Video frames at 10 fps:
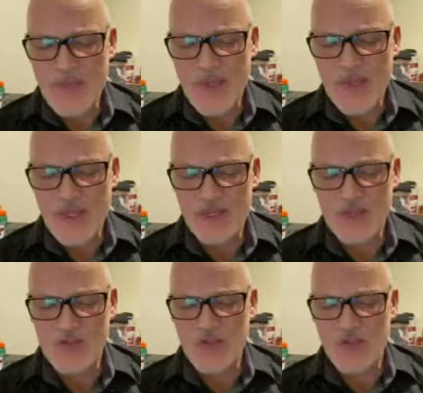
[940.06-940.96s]
And
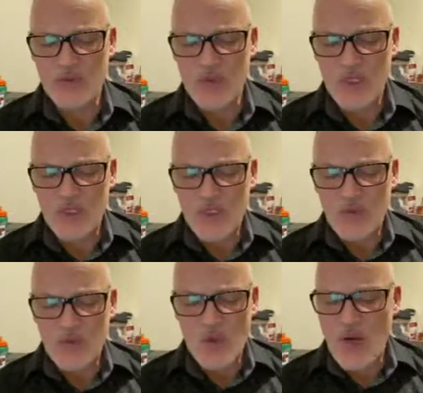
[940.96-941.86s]
so
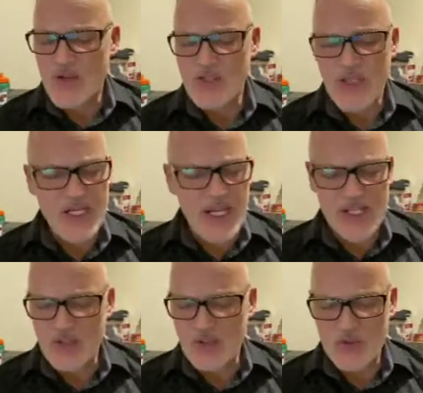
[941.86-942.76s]
we want to stay
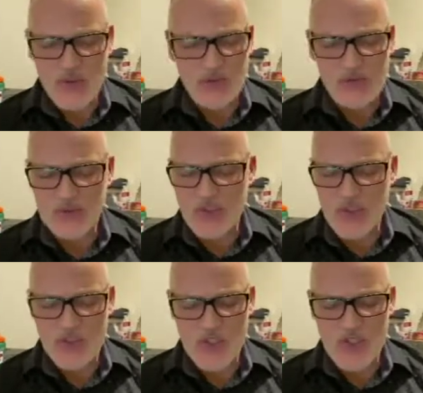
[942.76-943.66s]
connected to you
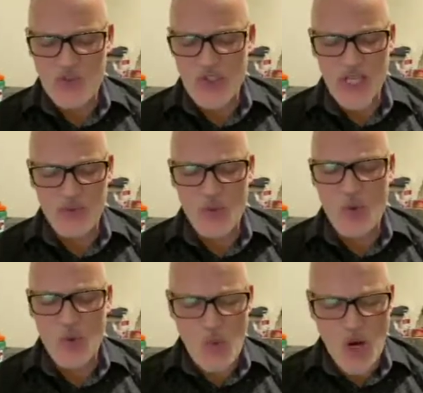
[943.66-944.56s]
as much as we can. We
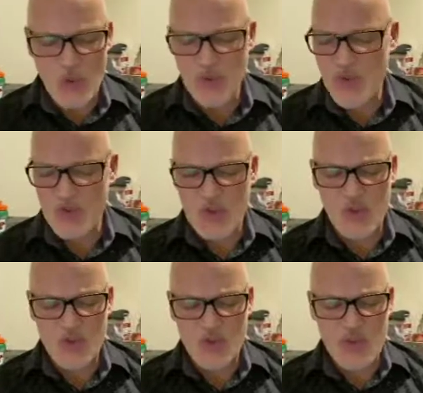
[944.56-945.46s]
want to walk with you
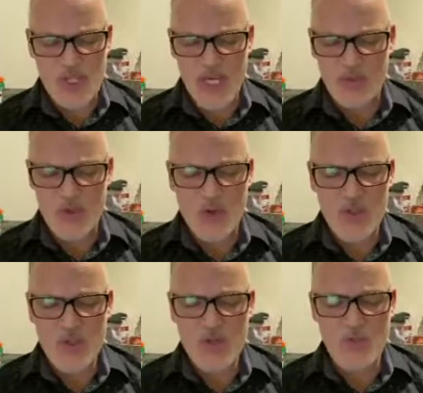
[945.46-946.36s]
close as we can. We
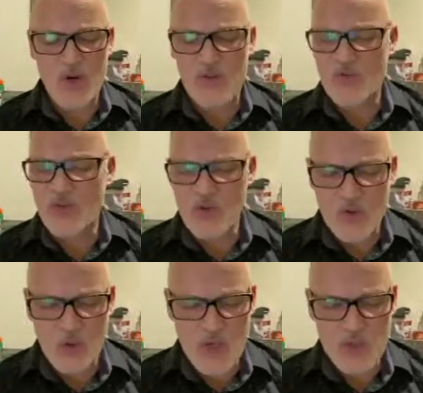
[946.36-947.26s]
want you to bear fruit
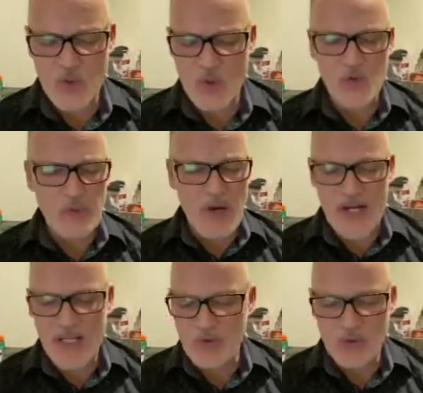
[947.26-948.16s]
through us. We want to abide
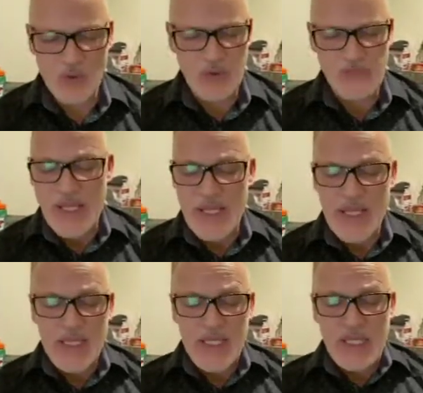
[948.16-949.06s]
in you, Lord.
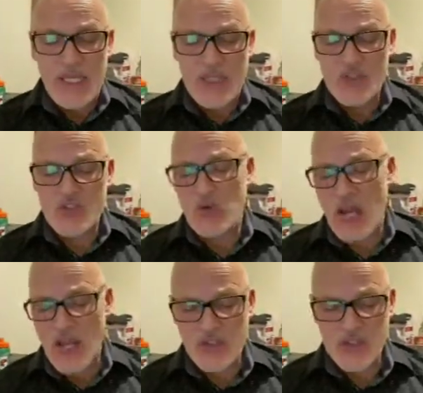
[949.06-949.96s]
And so we're
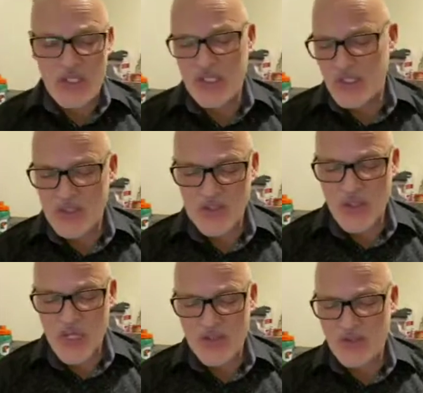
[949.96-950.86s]
asking
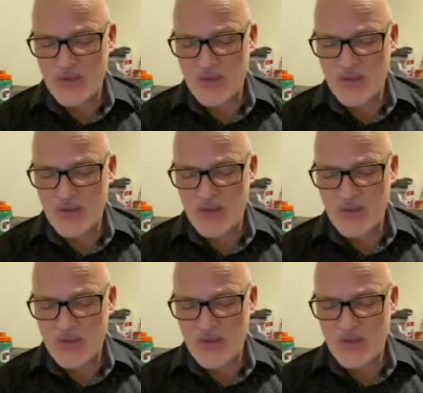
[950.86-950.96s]
that